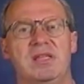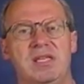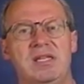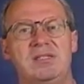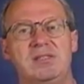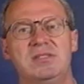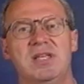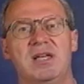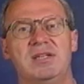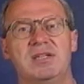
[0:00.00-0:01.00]
each
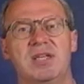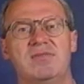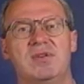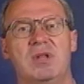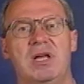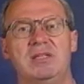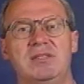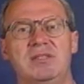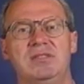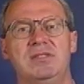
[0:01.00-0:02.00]
designed to cover
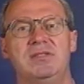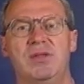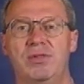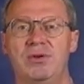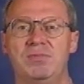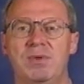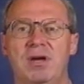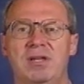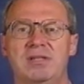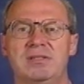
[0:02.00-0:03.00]
losses to third
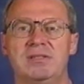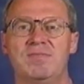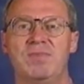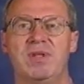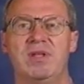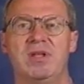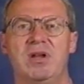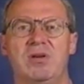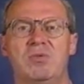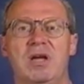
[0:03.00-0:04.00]
parties
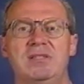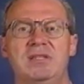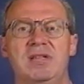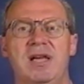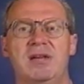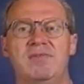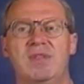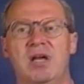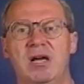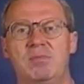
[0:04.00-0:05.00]
arising out
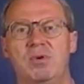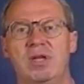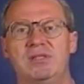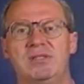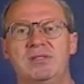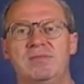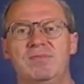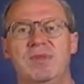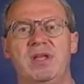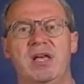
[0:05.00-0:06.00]
of the operation
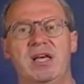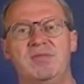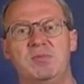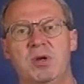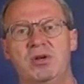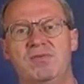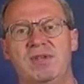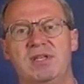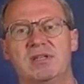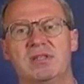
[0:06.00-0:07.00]
of a motor
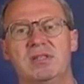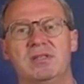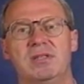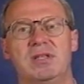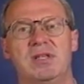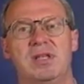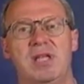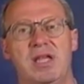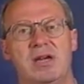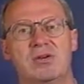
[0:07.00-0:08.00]
vehicle,
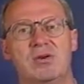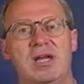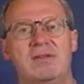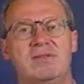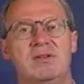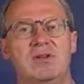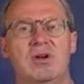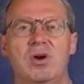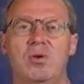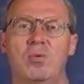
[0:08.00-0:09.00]
aircraft,
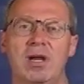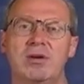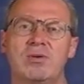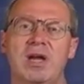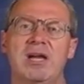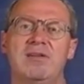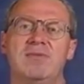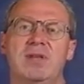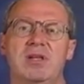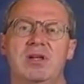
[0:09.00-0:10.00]
or watercraft
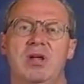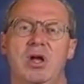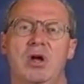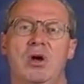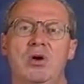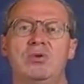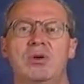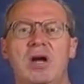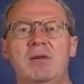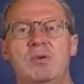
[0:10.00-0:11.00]
owned
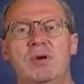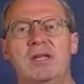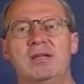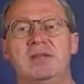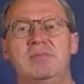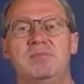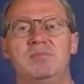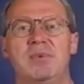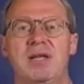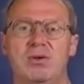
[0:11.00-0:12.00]
or operated
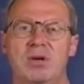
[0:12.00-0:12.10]
by the